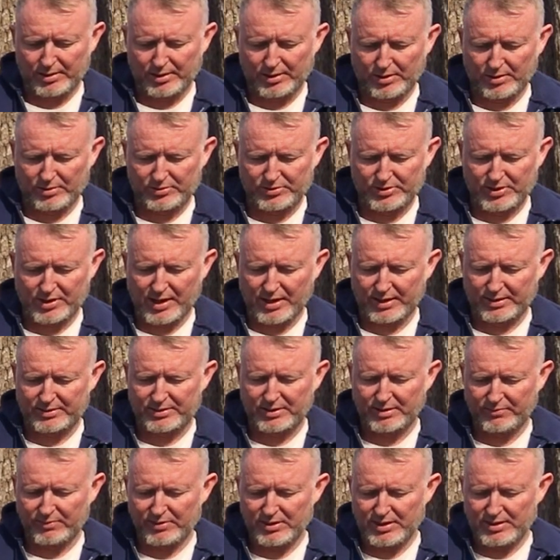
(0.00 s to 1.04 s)
There's an
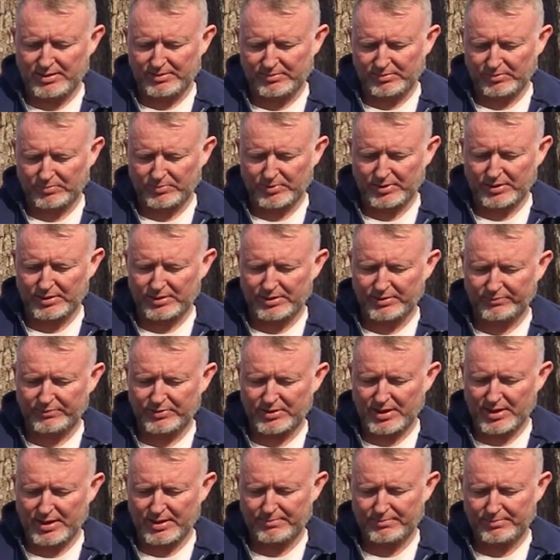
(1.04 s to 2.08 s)
activity, relative
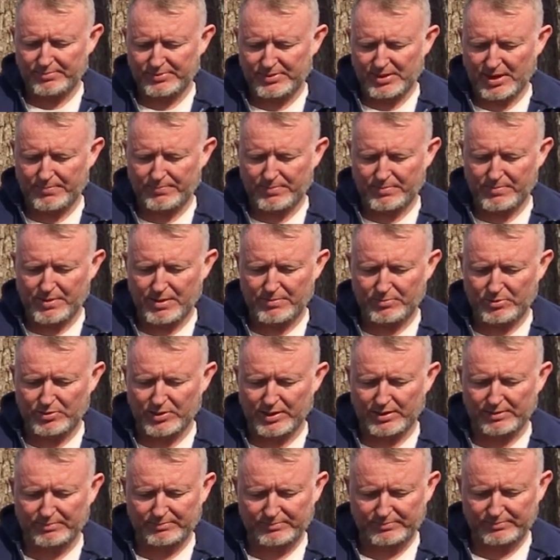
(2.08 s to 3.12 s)
time, type of
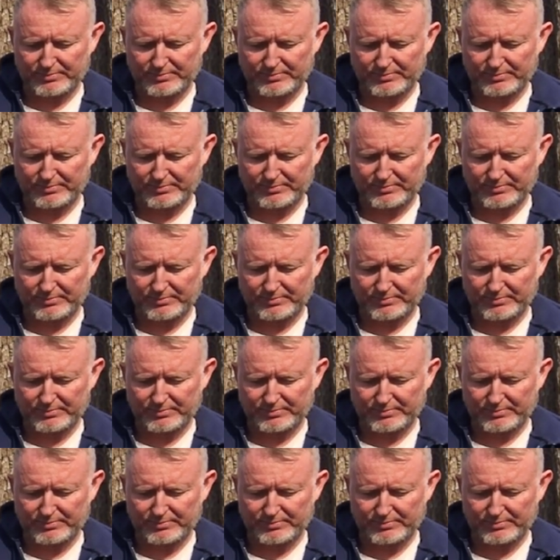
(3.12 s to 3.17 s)
memory,